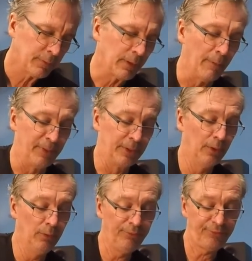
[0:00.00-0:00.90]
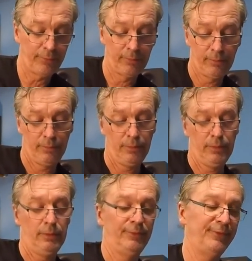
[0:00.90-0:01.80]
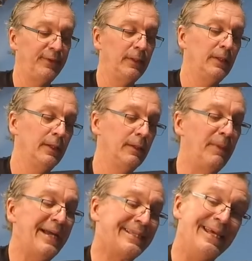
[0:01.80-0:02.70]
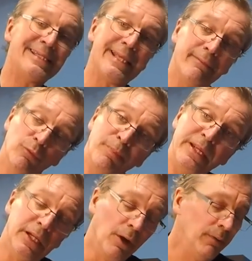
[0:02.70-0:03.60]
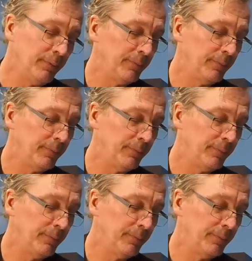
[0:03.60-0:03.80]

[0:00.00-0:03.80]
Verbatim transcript: Up it goes. And back to A7, repeat it all.